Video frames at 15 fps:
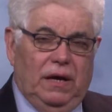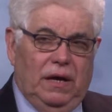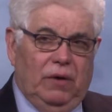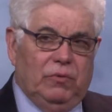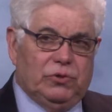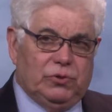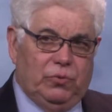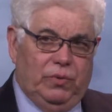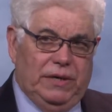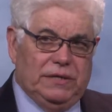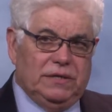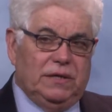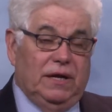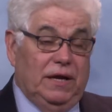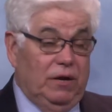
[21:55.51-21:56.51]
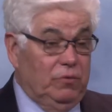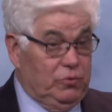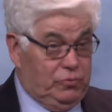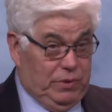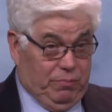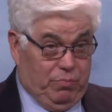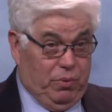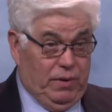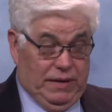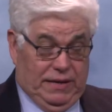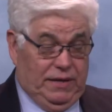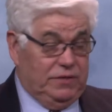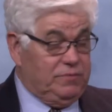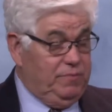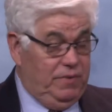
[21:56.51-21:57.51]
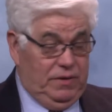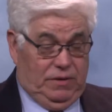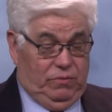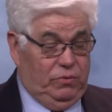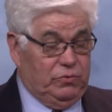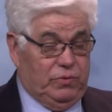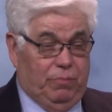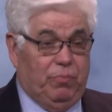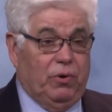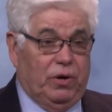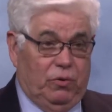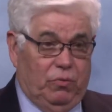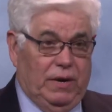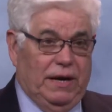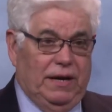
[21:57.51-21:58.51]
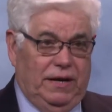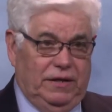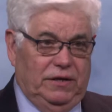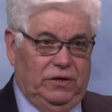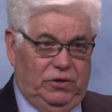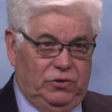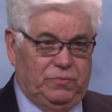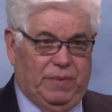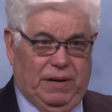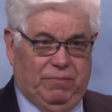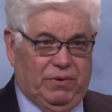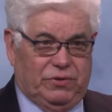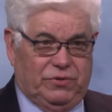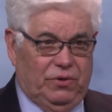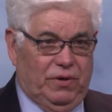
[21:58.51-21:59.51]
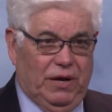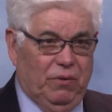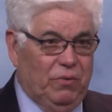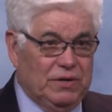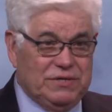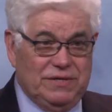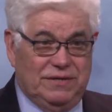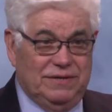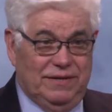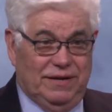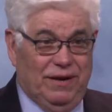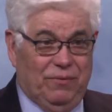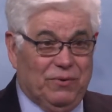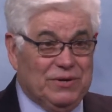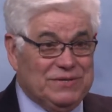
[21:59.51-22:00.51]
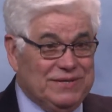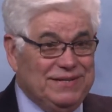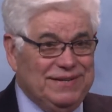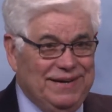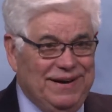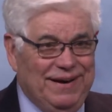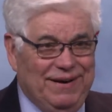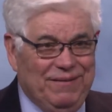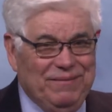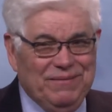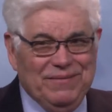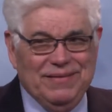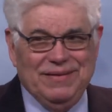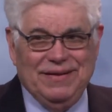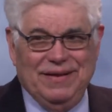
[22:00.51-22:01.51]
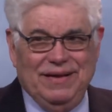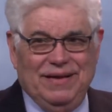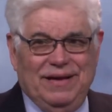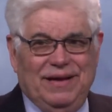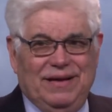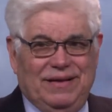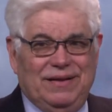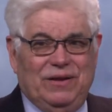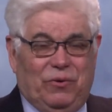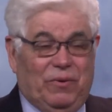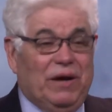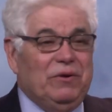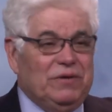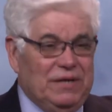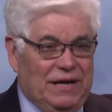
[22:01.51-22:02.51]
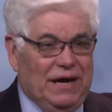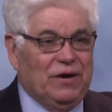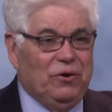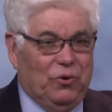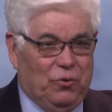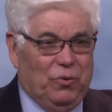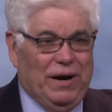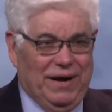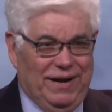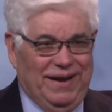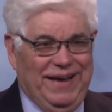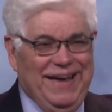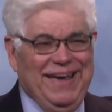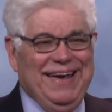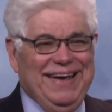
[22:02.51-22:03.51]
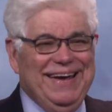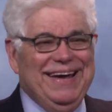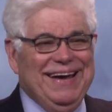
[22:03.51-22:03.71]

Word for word: it was a region, and it was and it was reported widely in the newspaper. So it wasn't it wasn't uh, Laredo did not go quietly,